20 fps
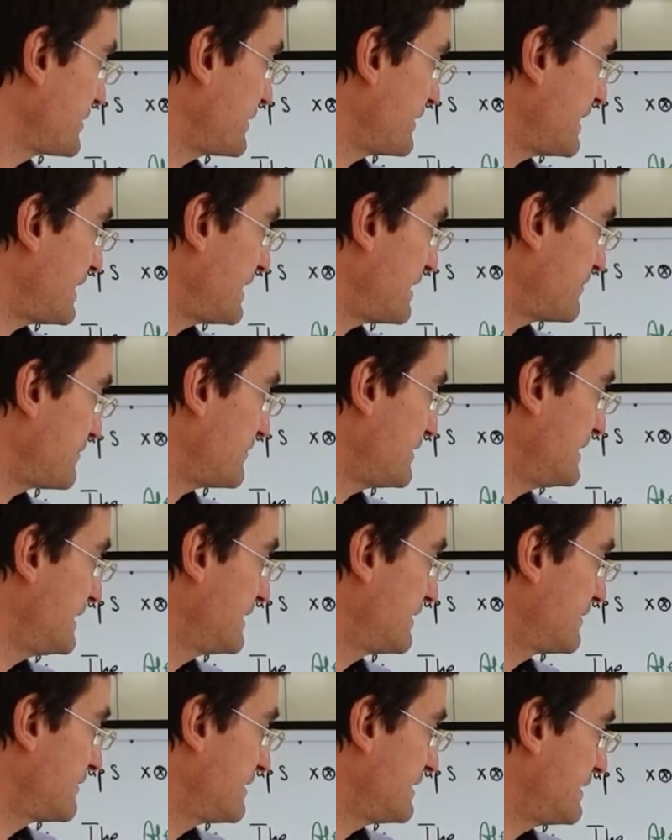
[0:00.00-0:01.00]
you have
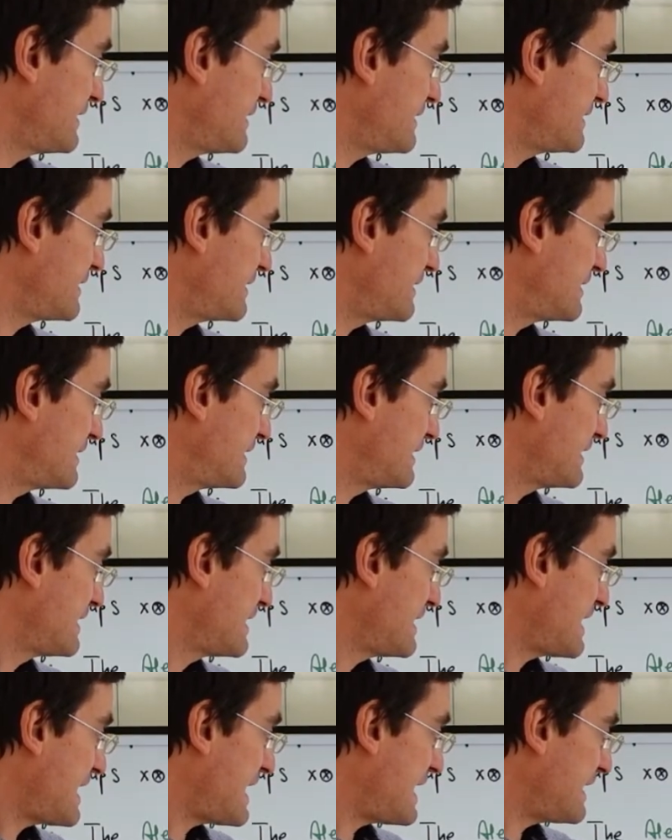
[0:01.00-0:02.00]
here is an
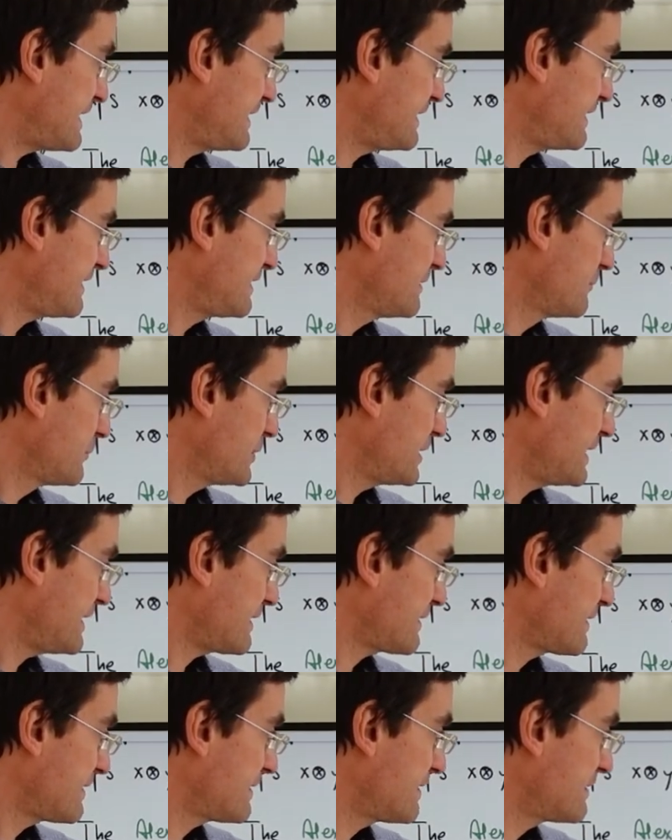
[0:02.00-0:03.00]
I
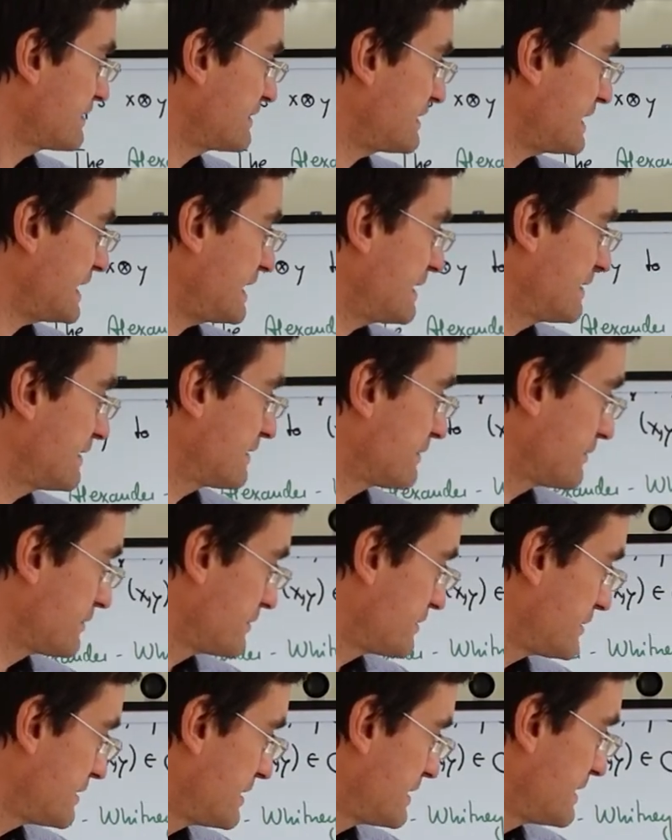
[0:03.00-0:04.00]
simplex,
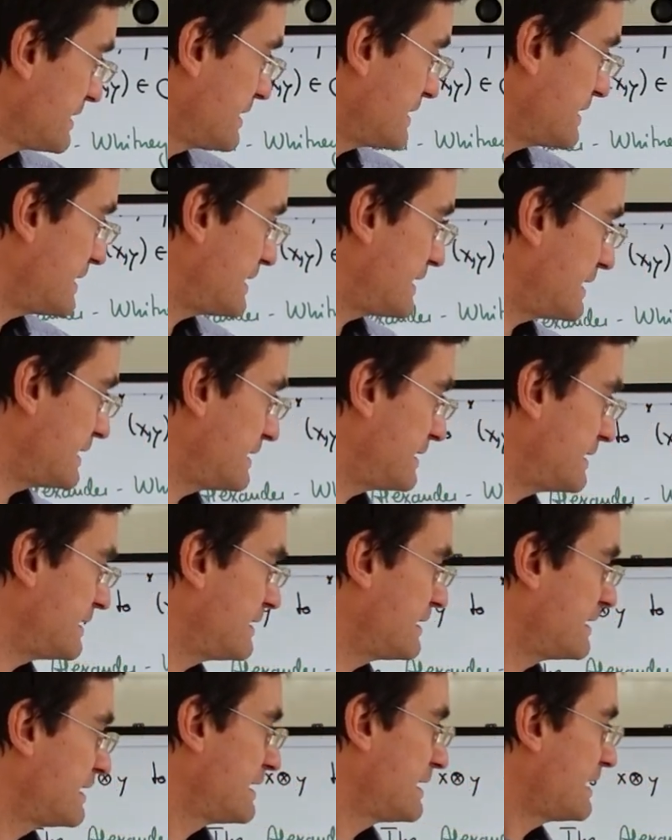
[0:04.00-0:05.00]
tensor, and
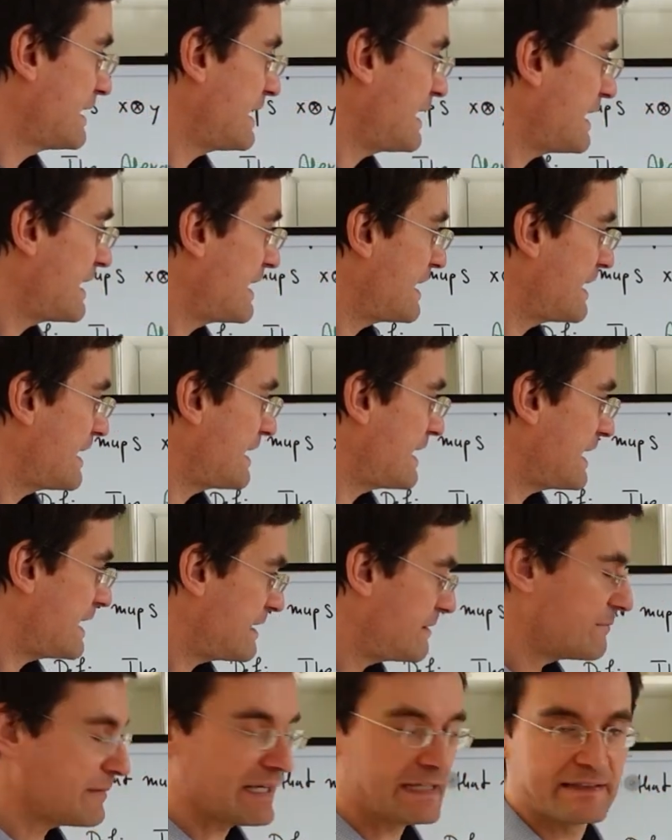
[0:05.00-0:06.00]

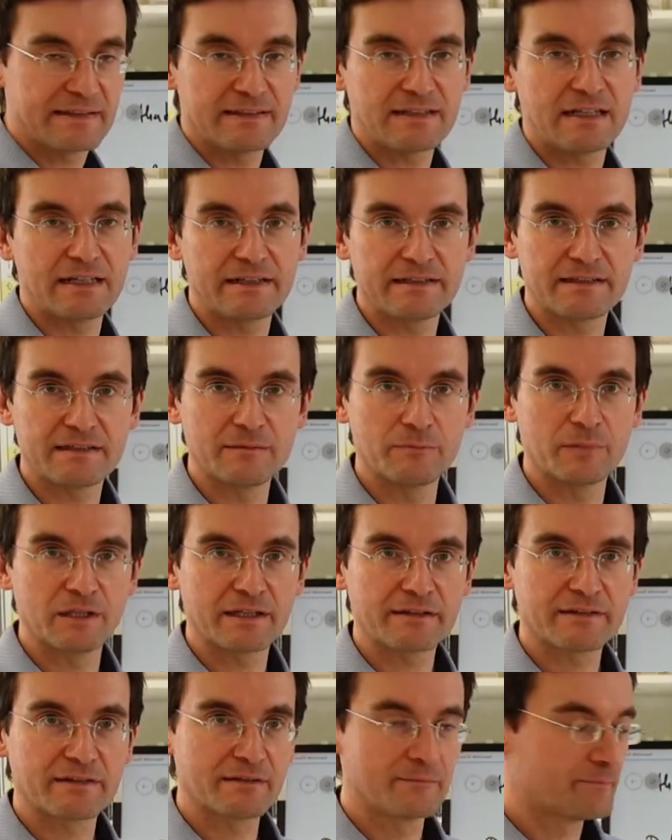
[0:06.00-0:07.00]
n minus I
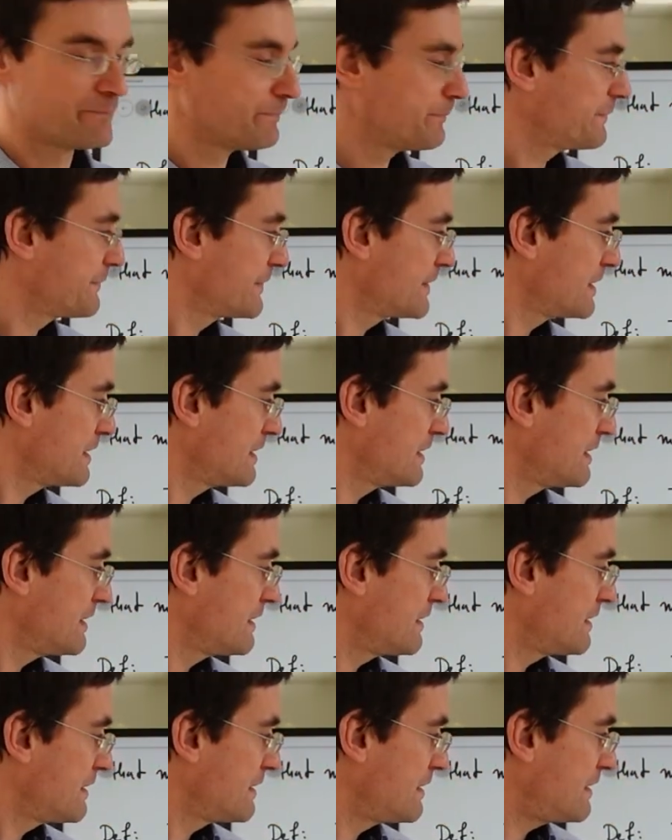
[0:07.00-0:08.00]
simplex.
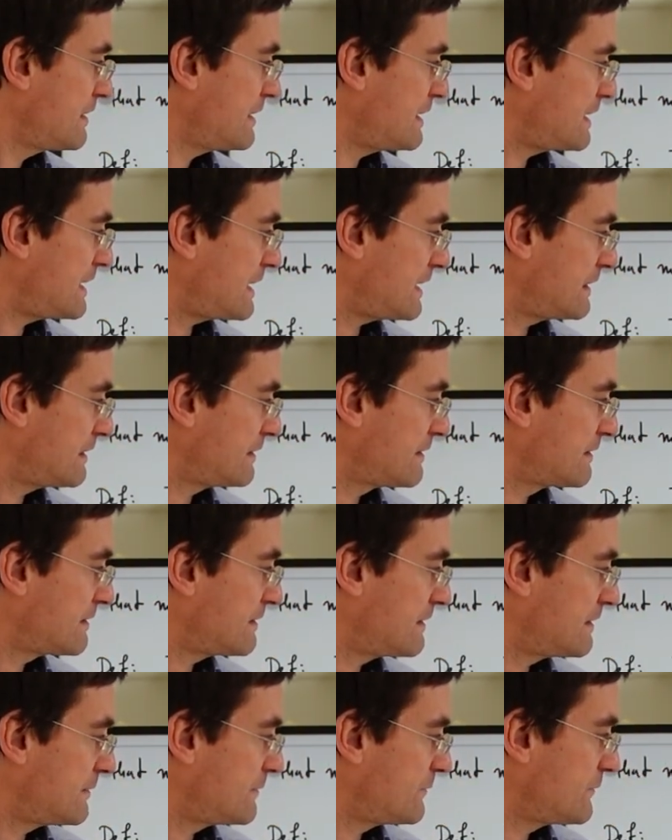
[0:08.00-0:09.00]
And
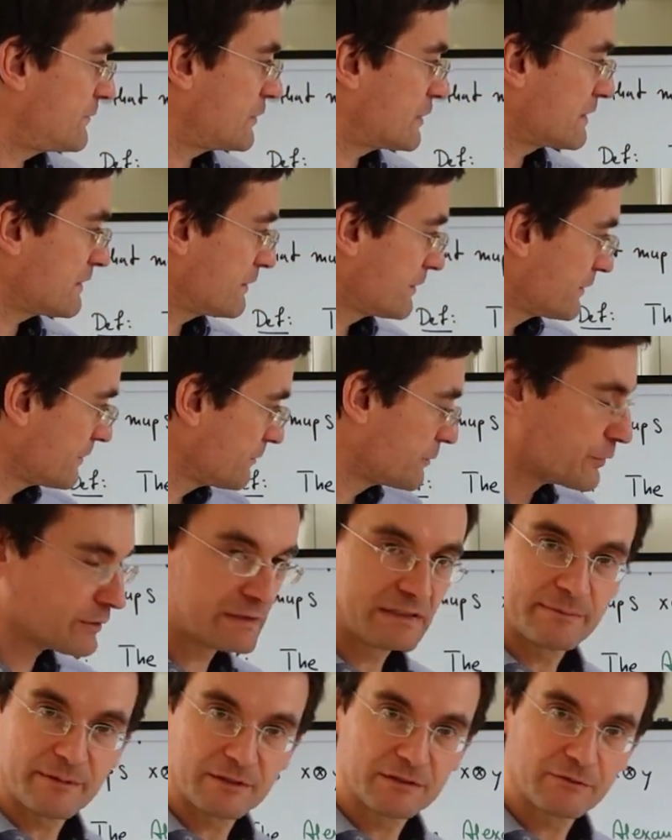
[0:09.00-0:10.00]
what's also
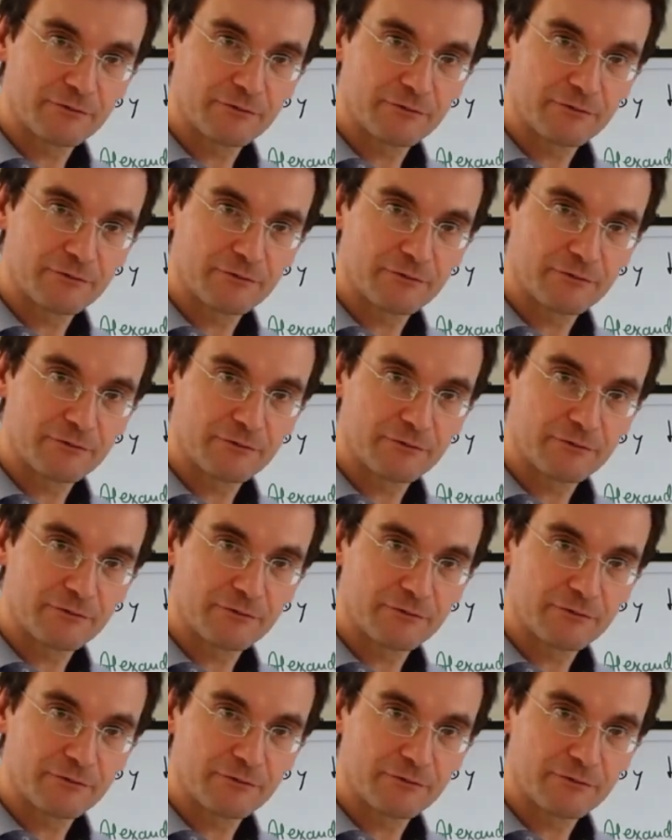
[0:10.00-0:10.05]
important about the